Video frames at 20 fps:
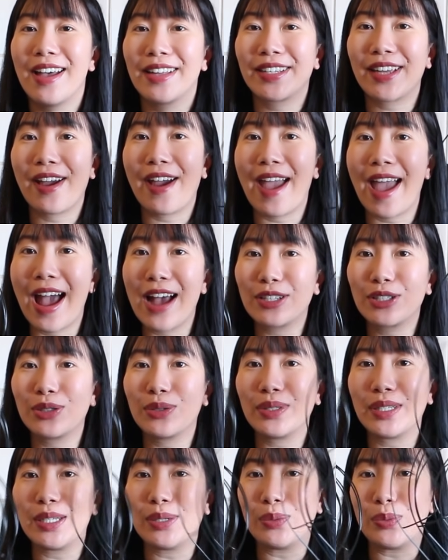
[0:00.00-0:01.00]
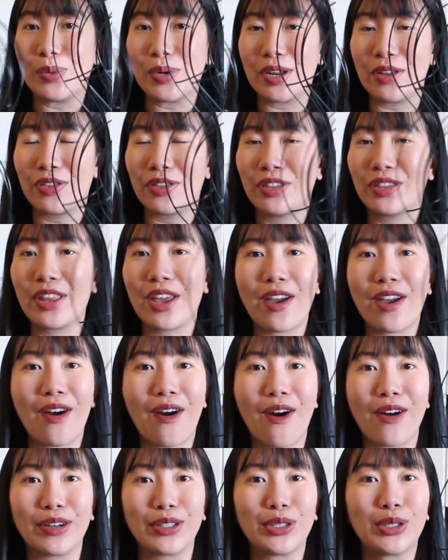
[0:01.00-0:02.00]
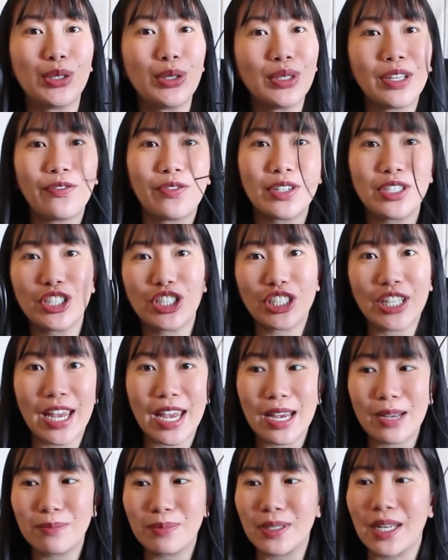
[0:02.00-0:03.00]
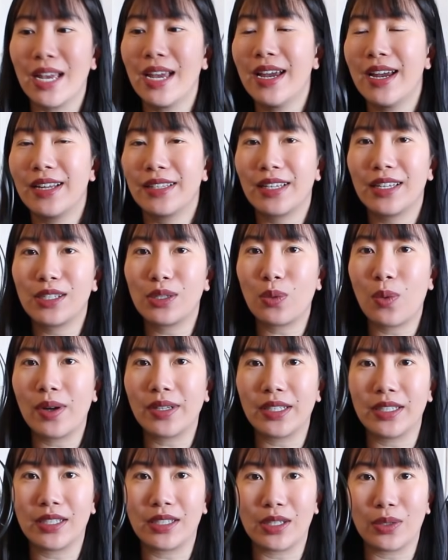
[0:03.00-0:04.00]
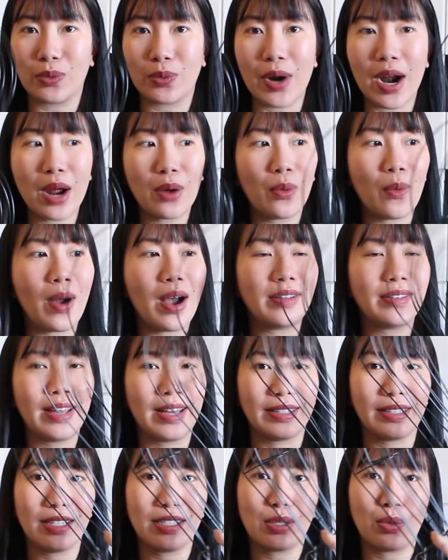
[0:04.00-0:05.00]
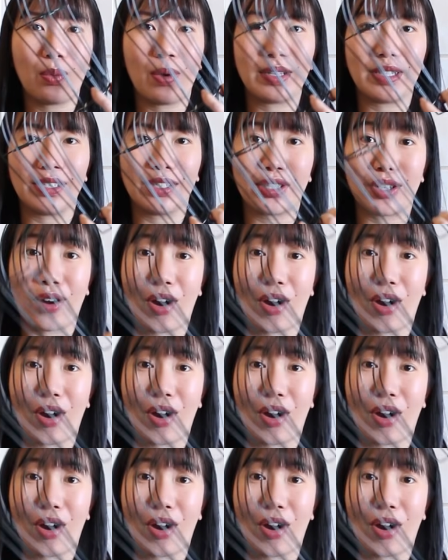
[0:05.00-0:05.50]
They're actually wreaths. There are 2 different shapes. This one is the round one and this one is the